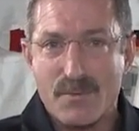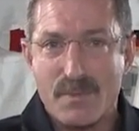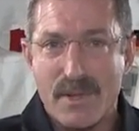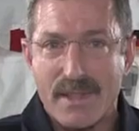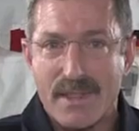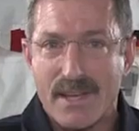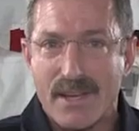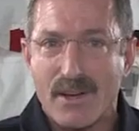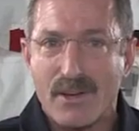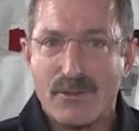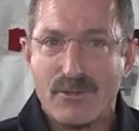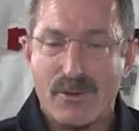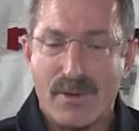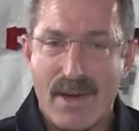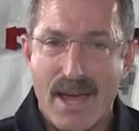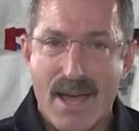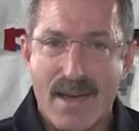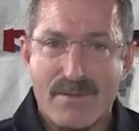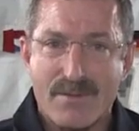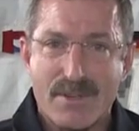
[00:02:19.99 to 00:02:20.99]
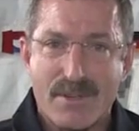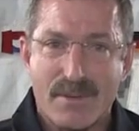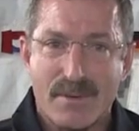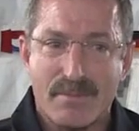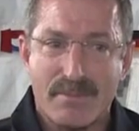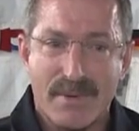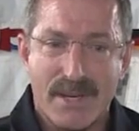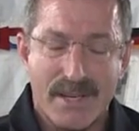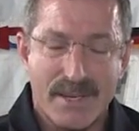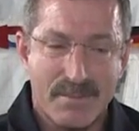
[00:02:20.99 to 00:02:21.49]
but they also have
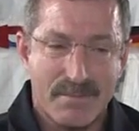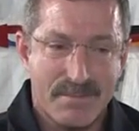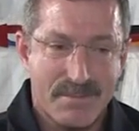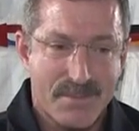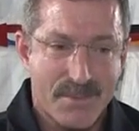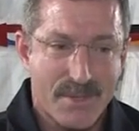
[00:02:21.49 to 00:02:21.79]
some um,